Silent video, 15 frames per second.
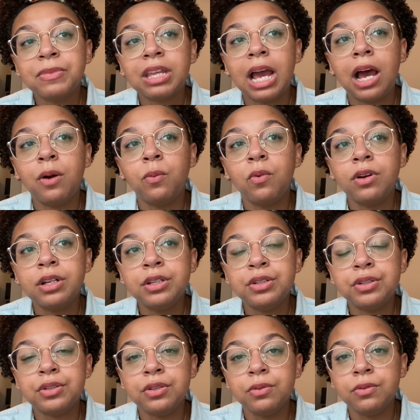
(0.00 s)
I want to
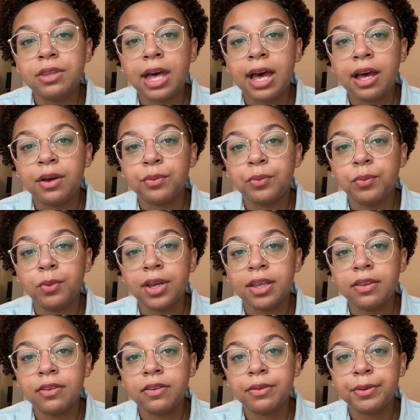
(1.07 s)
do that
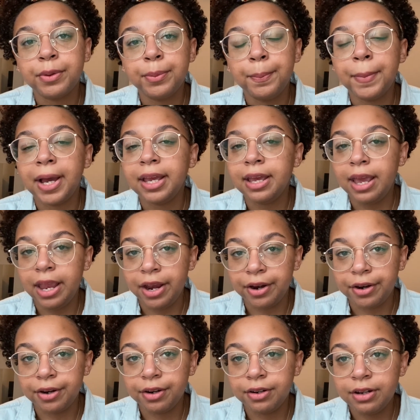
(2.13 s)
with my
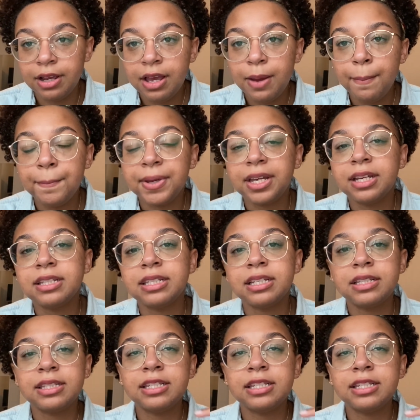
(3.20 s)
hair because it's